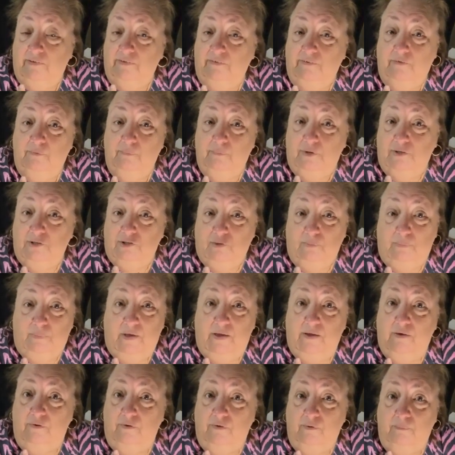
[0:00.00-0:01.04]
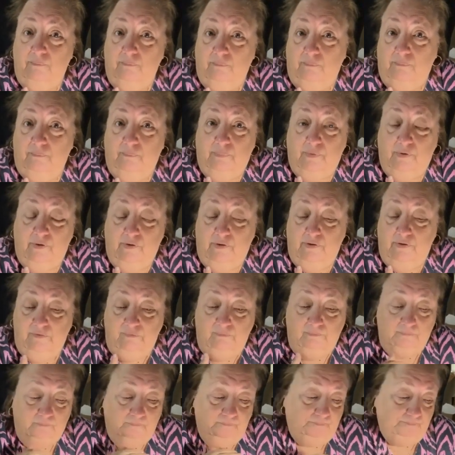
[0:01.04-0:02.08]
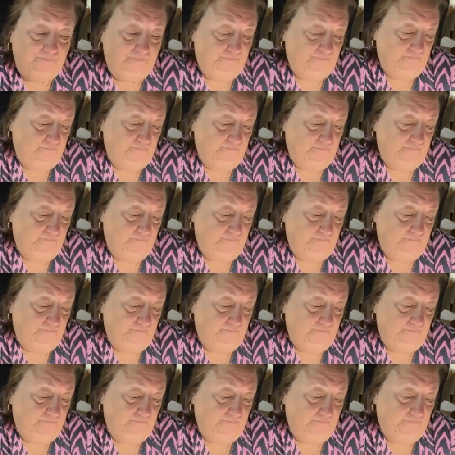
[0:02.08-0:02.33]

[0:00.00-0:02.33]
I don't know much about them, but